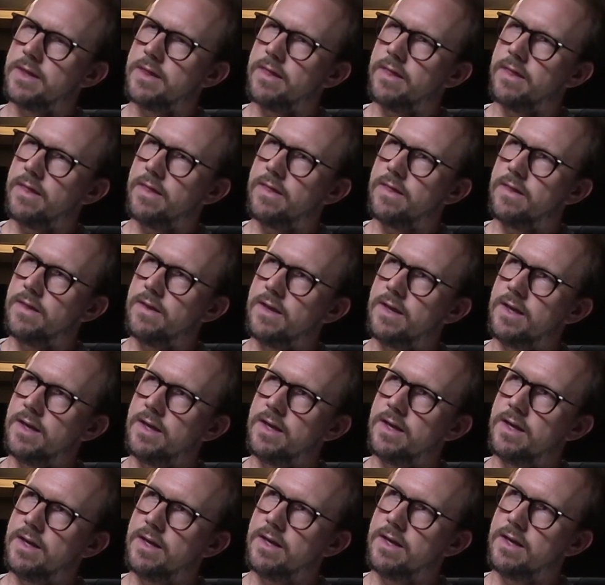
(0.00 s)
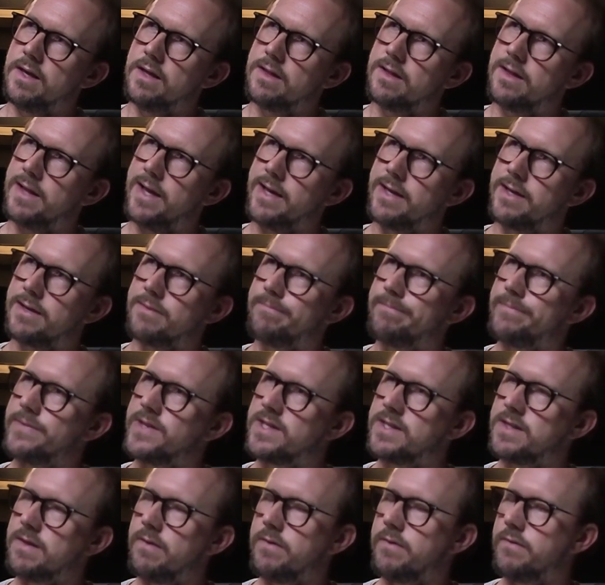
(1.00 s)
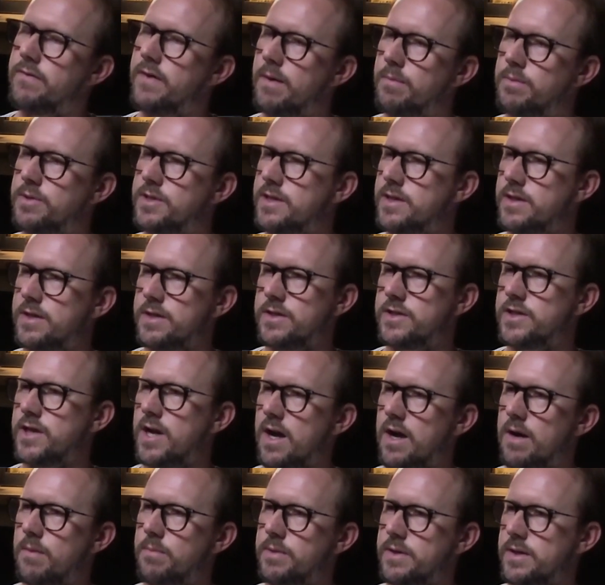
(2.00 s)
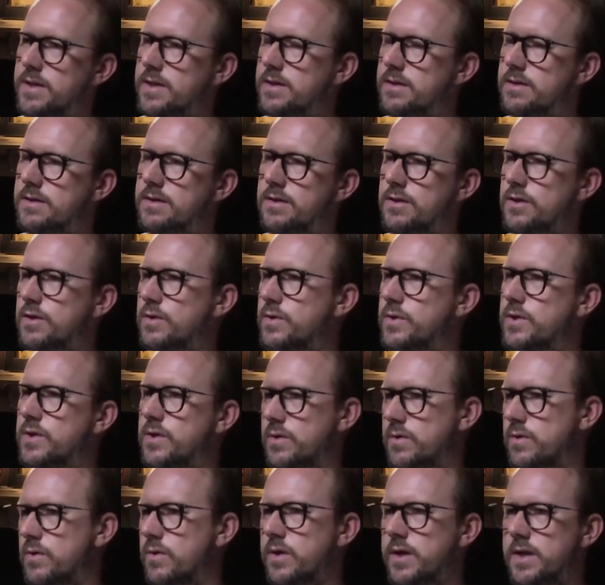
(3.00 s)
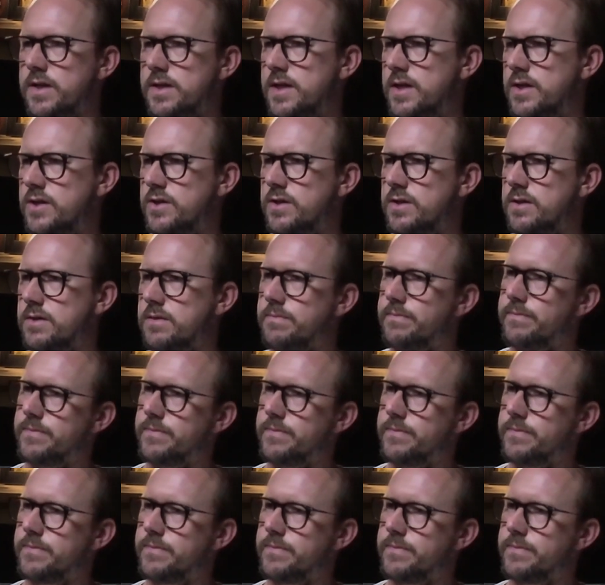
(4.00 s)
the like 75% of the job is new student orientation,